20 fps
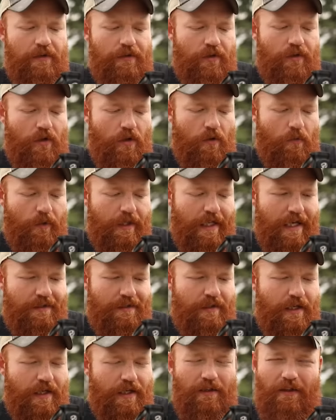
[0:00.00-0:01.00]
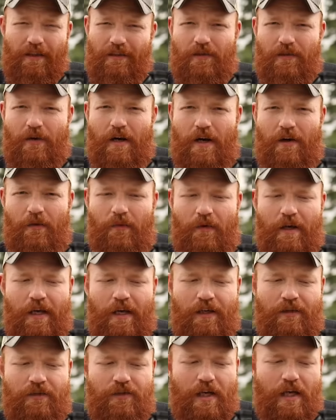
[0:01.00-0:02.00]
So with that said, let's go down to the
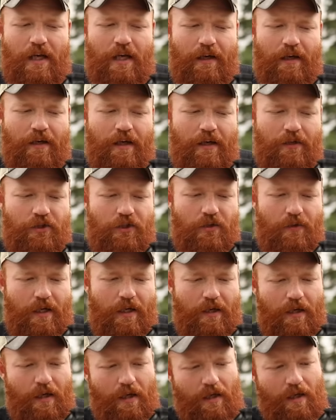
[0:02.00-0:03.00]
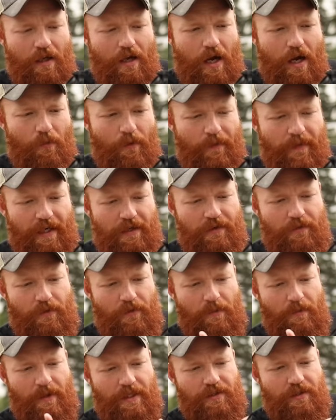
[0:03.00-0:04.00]
range and uh, shoot it. Uh, one thing I do
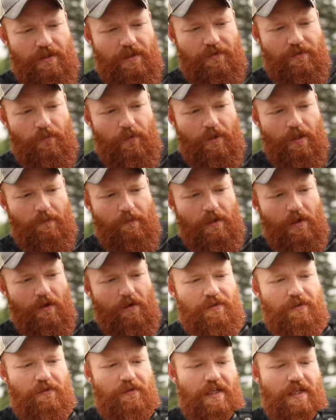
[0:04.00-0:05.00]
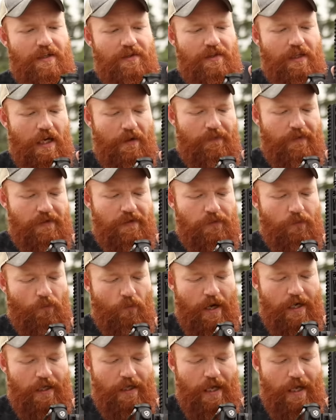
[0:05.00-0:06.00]
want to mention is we're going to be also testing out this
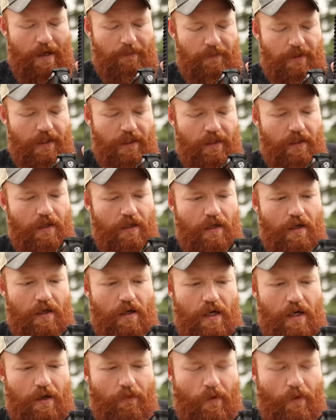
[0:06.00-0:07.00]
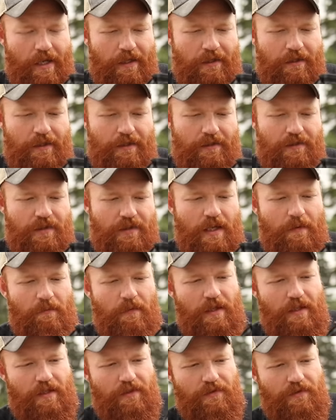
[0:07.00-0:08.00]
Riton optic. Uh, Riton did send
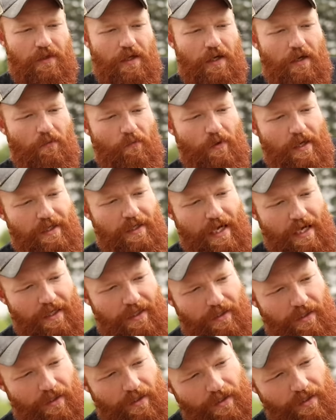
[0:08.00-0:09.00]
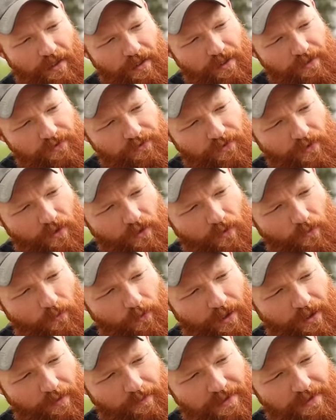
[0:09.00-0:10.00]
me this uh, red dot here, so
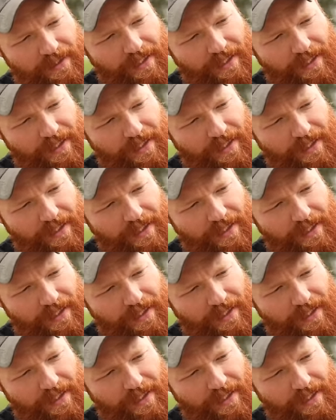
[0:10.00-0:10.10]
we're going to be